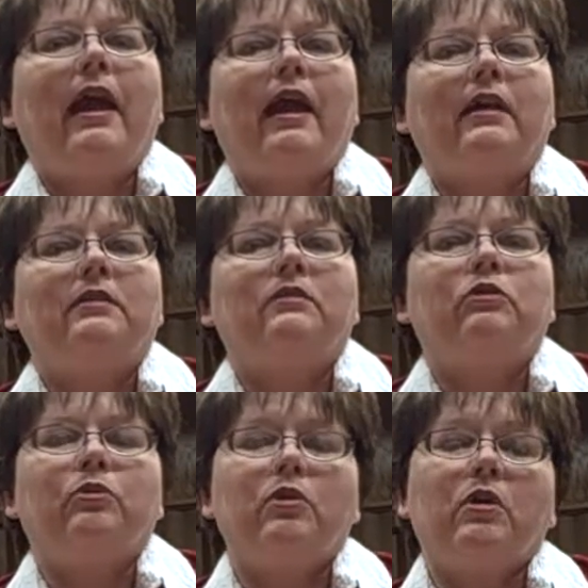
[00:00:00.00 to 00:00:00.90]
And
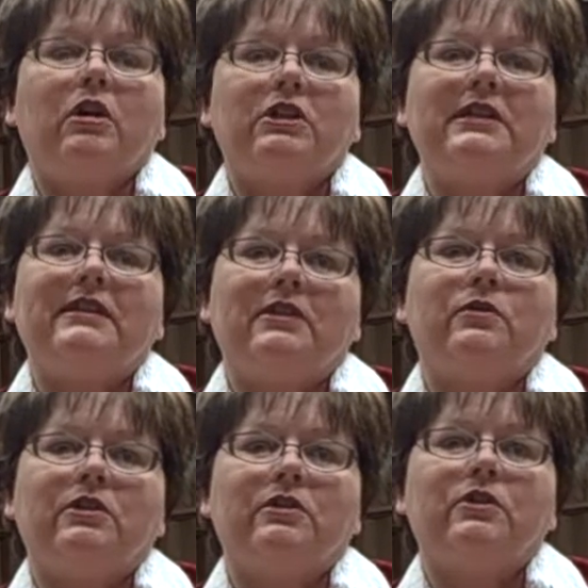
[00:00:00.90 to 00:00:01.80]
through her, she's
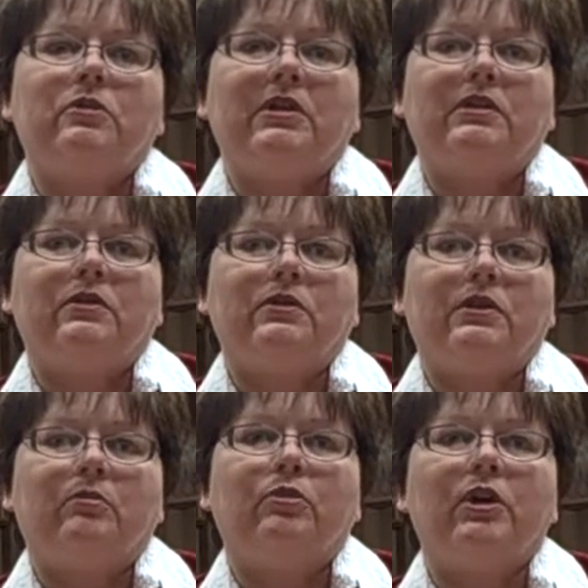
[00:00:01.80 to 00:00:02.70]
introduced me to
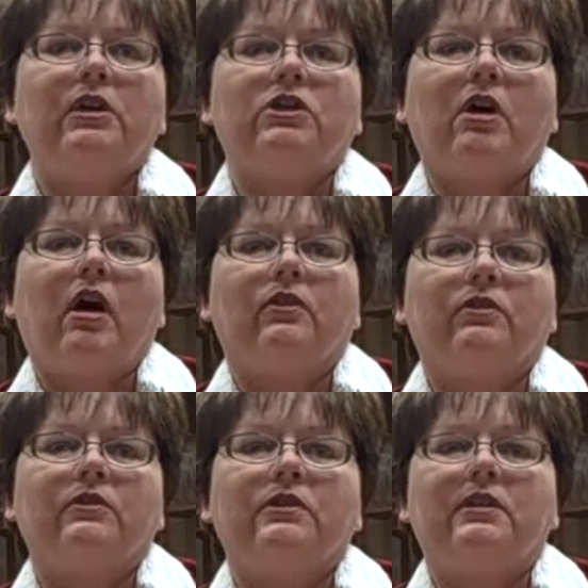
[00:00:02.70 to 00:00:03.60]
some British
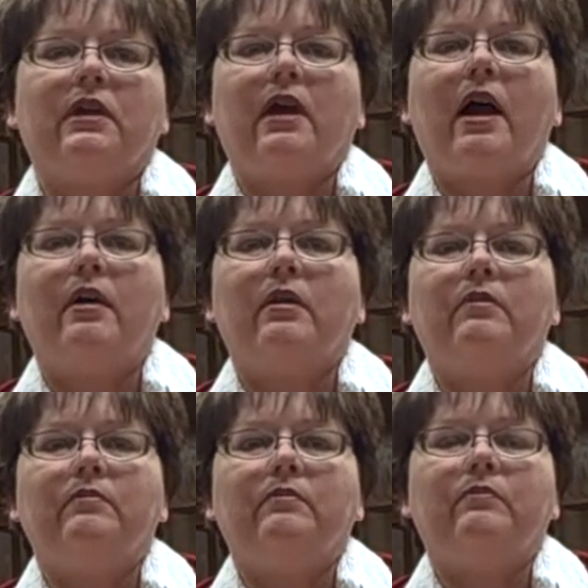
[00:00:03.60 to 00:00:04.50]
authors that
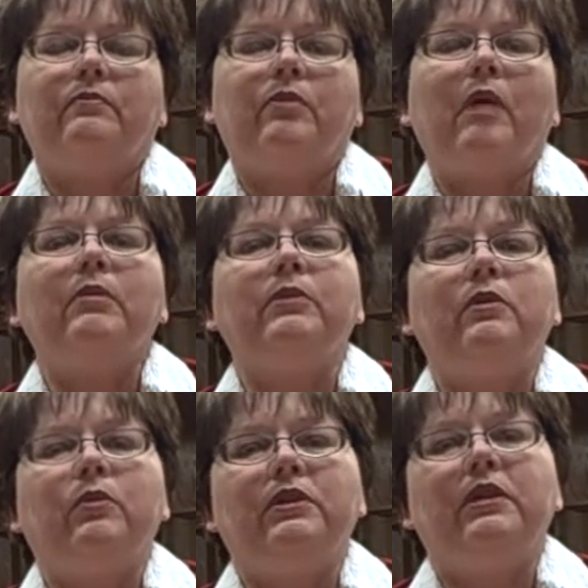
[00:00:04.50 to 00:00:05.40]
I probably
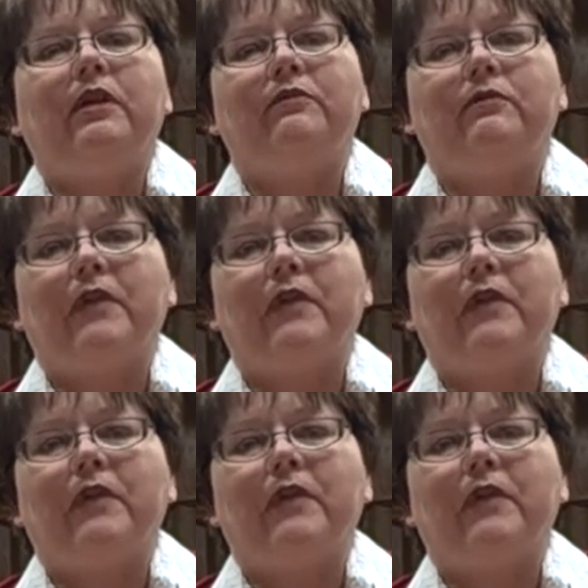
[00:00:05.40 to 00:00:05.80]
wouldn't have